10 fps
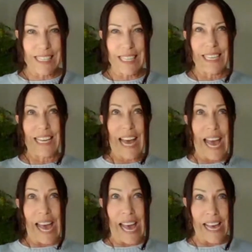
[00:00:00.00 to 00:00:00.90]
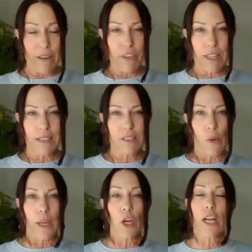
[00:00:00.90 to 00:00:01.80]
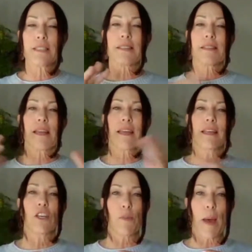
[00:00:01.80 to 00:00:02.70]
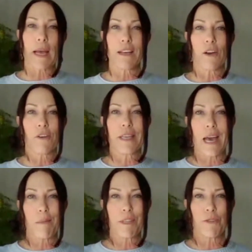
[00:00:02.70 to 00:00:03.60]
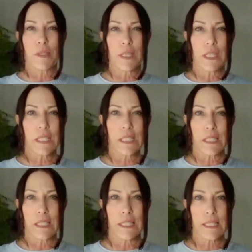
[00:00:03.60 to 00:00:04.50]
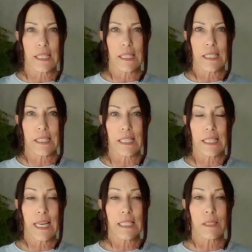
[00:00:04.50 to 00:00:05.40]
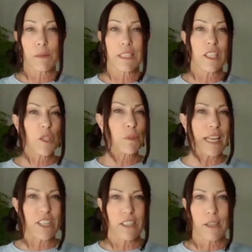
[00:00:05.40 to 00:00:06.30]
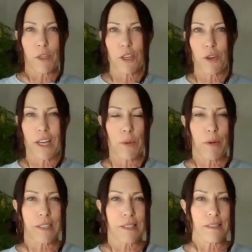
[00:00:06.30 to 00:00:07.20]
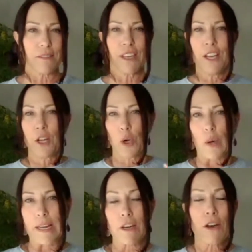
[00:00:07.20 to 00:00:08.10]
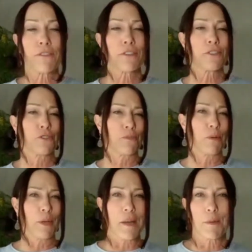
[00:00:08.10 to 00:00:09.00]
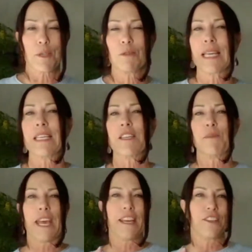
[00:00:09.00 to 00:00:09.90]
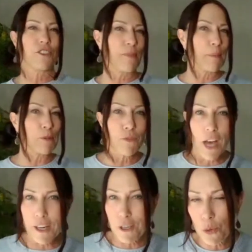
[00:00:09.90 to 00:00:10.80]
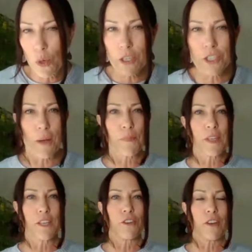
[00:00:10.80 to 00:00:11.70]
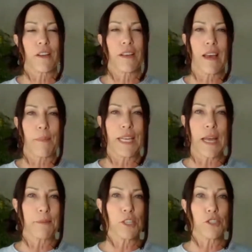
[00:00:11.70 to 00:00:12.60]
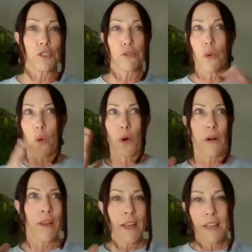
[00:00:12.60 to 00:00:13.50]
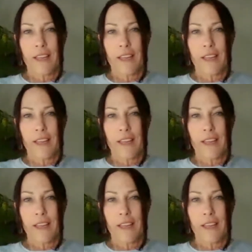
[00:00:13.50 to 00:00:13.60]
it's like, everything's going crazy, then I can look back and go, yeah, but you did this and this and this and this, especially when you're in the process of creating offers or putting up a new landing page, or maybe you've got a new workshop that you're coming up to do, or,